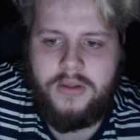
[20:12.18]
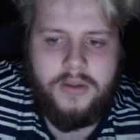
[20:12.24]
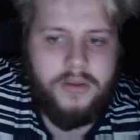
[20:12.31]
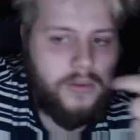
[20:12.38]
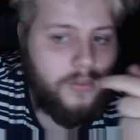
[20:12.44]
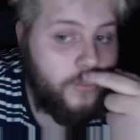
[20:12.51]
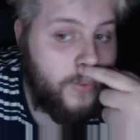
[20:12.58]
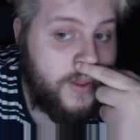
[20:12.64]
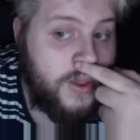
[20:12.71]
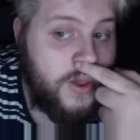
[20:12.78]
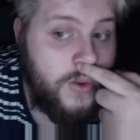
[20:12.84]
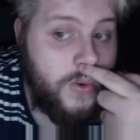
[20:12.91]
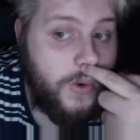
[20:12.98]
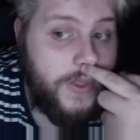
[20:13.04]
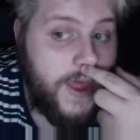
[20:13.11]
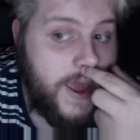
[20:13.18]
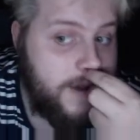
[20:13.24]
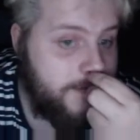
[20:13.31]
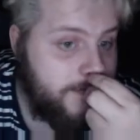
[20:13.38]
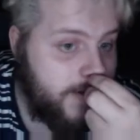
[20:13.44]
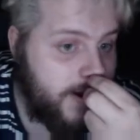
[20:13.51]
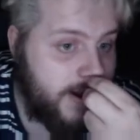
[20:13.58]
when you or they
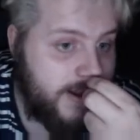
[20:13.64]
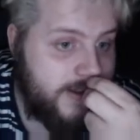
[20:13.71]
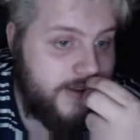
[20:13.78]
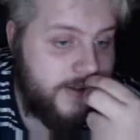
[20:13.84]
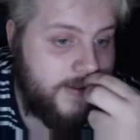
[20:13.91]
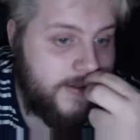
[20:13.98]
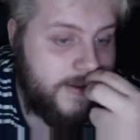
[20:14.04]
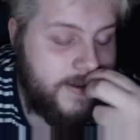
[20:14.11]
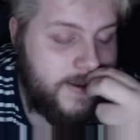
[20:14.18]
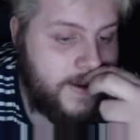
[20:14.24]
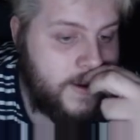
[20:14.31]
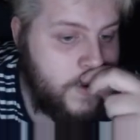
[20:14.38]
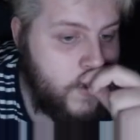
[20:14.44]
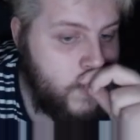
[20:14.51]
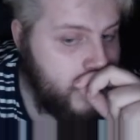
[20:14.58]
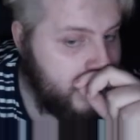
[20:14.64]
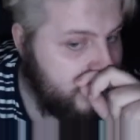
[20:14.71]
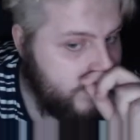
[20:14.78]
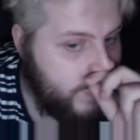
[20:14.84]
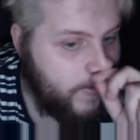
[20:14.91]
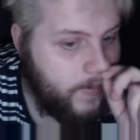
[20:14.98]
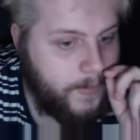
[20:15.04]
finally succeed in doing
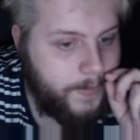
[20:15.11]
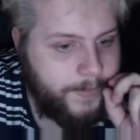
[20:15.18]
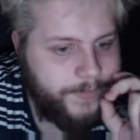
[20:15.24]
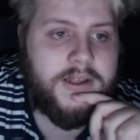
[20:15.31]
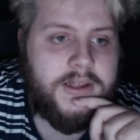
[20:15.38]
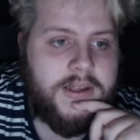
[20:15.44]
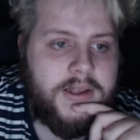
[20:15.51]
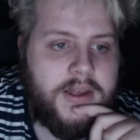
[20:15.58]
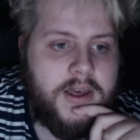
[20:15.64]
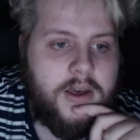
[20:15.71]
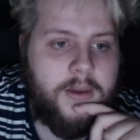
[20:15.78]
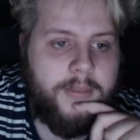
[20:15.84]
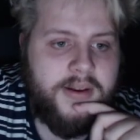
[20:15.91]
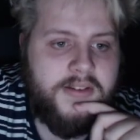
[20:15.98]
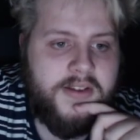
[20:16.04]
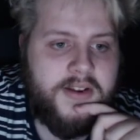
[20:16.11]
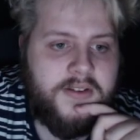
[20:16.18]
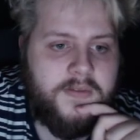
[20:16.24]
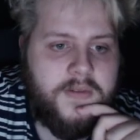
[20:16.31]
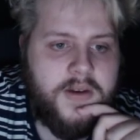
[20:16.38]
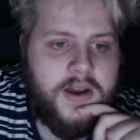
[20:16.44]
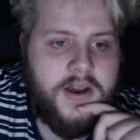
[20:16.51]
so. On PlayStation
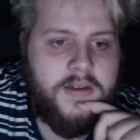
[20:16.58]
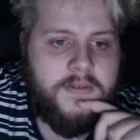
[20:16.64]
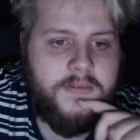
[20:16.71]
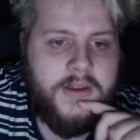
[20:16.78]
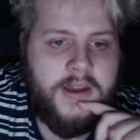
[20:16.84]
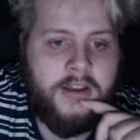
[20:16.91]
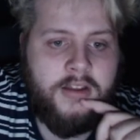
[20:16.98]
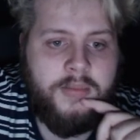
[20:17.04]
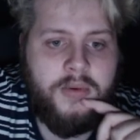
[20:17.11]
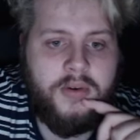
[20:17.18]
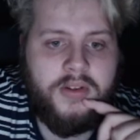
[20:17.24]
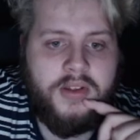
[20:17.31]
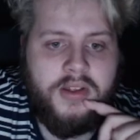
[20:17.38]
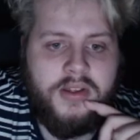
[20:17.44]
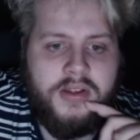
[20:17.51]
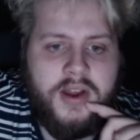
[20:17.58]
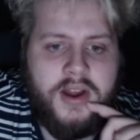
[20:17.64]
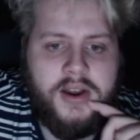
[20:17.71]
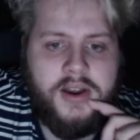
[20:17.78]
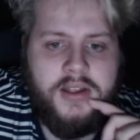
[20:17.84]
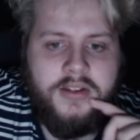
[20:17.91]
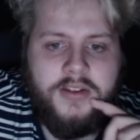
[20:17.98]
5, Xbox and
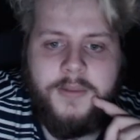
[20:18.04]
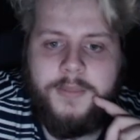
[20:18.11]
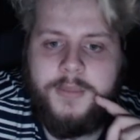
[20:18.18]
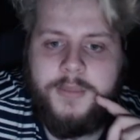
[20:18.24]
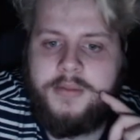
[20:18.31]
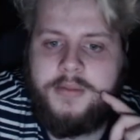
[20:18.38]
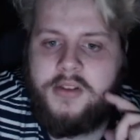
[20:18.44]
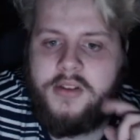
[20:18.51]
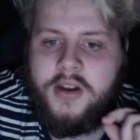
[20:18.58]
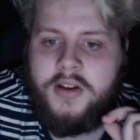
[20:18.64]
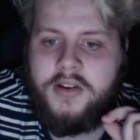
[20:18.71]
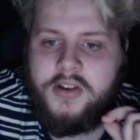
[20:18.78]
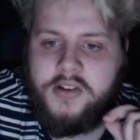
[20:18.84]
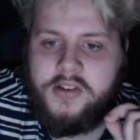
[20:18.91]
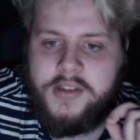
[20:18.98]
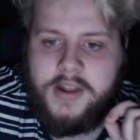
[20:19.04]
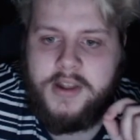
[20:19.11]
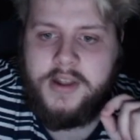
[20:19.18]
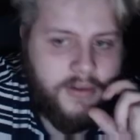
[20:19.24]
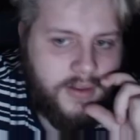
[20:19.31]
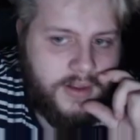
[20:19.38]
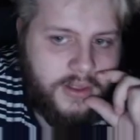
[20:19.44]
Stadia, these accomplishments aren't just
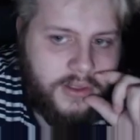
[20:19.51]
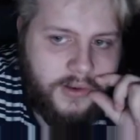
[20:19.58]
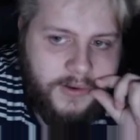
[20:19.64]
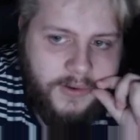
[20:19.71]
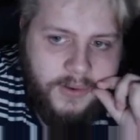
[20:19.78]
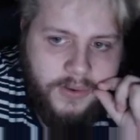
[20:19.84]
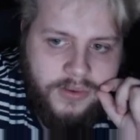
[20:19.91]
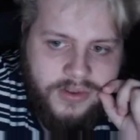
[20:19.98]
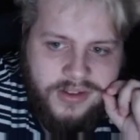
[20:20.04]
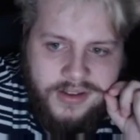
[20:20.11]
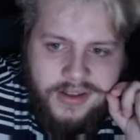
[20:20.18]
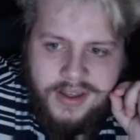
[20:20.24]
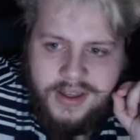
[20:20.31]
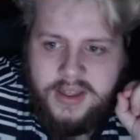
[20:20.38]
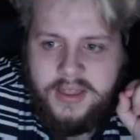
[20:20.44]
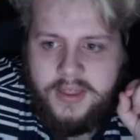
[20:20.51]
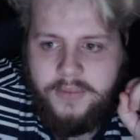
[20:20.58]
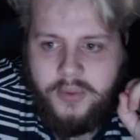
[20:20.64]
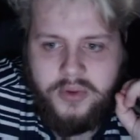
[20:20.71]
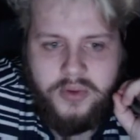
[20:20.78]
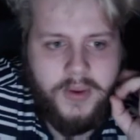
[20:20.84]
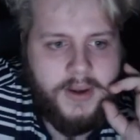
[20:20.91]
celebrated in the news. They've
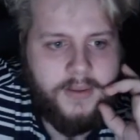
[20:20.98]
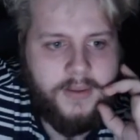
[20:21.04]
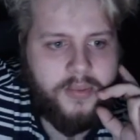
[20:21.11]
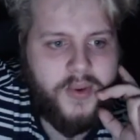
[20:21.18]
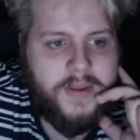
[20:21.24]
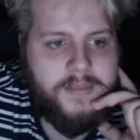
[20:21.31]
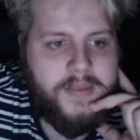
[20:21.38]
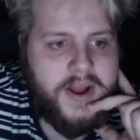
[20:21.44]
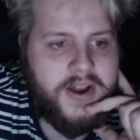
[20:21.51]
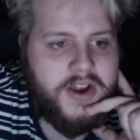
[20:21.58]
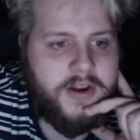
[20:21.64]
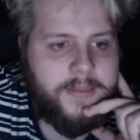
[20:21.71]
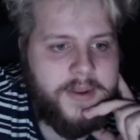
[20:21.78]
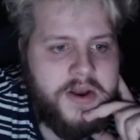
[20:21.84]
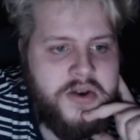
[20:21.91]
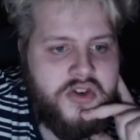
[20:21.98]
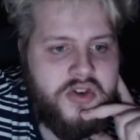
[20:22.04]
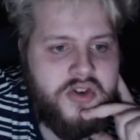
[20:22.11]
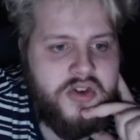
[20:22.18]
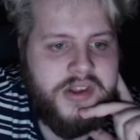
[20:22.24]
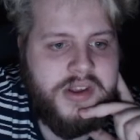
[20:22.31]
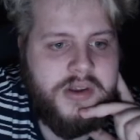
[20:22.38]
also added pre-matchup intro
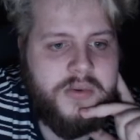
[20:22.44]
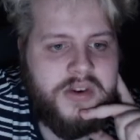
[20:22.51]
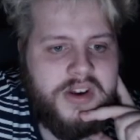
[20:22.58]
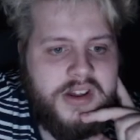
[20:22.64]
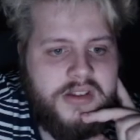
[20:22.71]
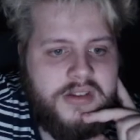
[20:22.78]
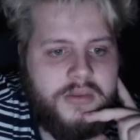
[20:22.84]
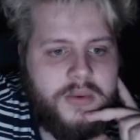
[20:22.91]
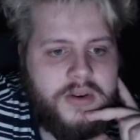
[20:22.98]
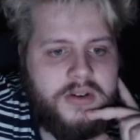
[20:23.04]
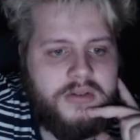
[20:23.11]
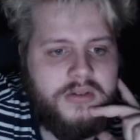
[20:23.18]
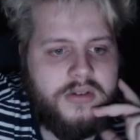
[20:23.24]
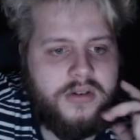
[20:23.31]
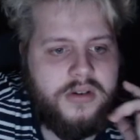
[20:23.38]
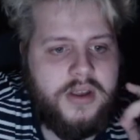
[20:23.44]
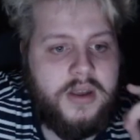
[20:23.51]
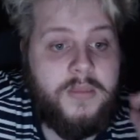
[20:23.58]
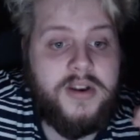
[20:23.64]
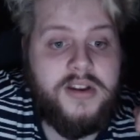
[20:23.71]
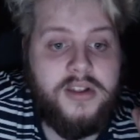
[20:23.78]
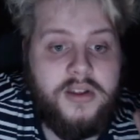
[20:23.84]
sequences, in
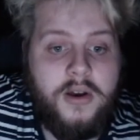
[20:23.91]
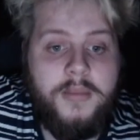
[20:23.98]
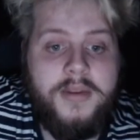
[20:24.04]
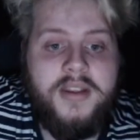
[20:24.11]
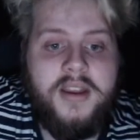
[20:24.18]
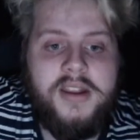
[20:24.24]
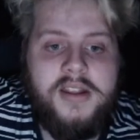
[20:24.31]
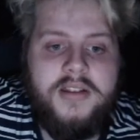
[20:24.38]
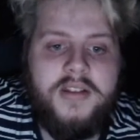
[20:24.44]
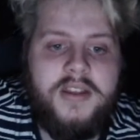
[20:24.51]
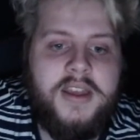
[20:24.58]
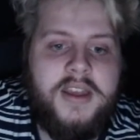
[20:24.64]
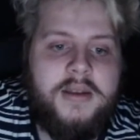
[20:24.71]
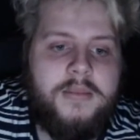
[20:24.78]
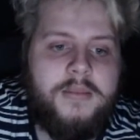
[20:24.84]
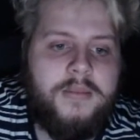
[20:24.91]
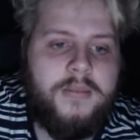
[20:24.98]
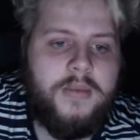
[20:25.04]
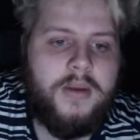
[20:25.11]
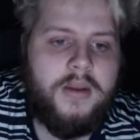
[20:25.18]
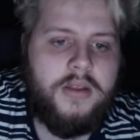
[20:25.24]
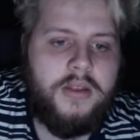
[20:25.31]
which the commentator
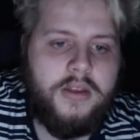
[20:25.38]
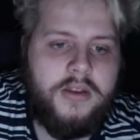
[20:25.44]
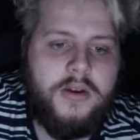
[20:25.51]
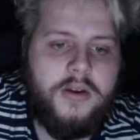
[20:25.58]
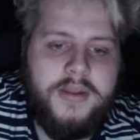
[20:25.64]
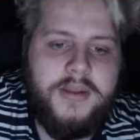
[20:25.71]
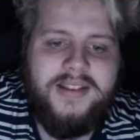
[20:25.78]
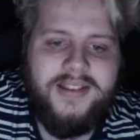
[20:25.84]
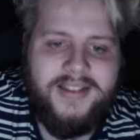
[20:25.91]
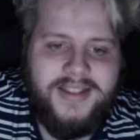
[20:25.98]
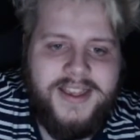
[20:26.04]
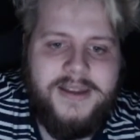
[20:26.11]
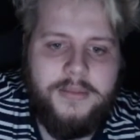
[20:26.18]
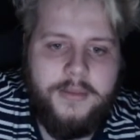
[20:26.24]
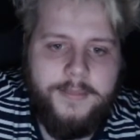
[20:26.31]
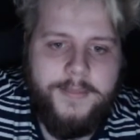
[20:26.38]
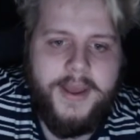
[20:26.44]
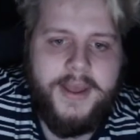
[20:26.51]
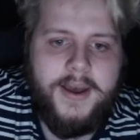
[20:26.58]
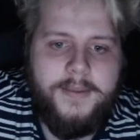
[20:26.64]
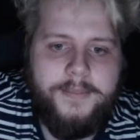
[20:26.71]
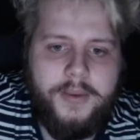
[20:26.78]
team will
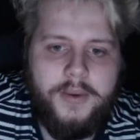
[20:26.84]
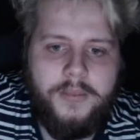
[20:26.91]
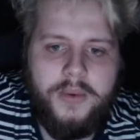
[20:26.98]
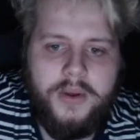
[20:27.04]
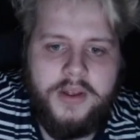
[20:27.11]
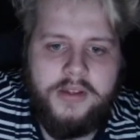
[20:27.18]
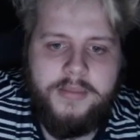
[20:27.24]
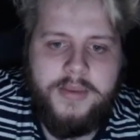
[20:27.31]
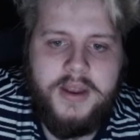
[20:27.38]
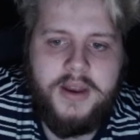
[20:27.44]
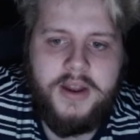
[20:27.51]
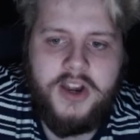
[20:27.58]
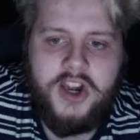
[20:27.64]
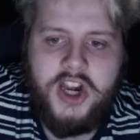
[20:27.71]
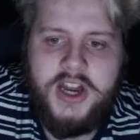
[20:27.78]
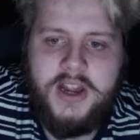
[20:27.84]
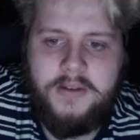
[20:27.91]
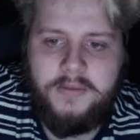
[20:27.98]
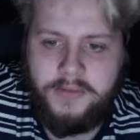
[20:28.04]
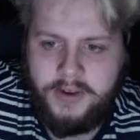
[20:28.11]
pick up on what has been achieved.